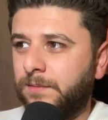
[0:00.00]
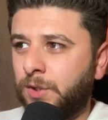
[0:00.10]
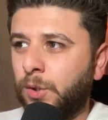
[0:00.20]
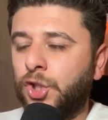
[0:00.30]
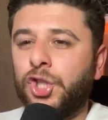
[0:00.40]

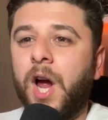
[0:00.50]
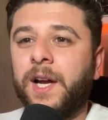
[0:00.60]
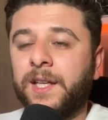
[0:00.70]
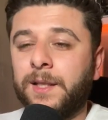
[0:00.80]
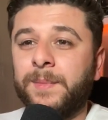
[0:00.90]
So it's
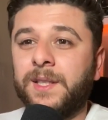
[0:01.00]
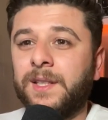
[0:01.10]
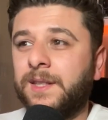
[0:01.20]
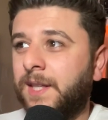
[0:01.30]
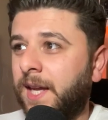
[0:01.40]
shocking to me
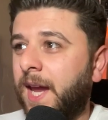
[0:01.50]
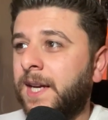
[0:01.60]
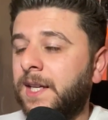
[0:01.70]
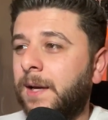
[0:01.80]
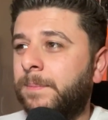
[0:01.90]
that they
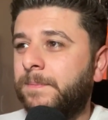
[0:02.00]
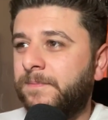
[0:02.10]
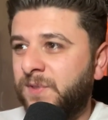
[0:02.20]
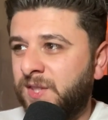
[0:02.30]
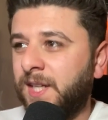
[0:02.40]
end up
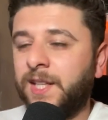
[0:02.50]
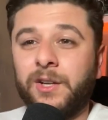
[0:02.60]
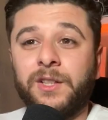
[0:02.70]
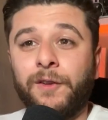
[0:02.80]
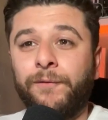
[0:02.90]
sitting
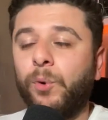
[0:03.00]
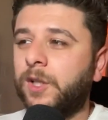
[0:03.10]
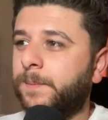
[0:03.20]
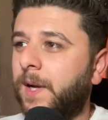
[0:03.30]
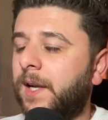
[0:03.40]
there at the four
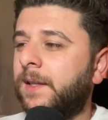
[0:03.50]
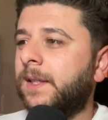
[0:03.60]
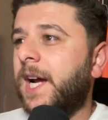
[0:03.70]
spot.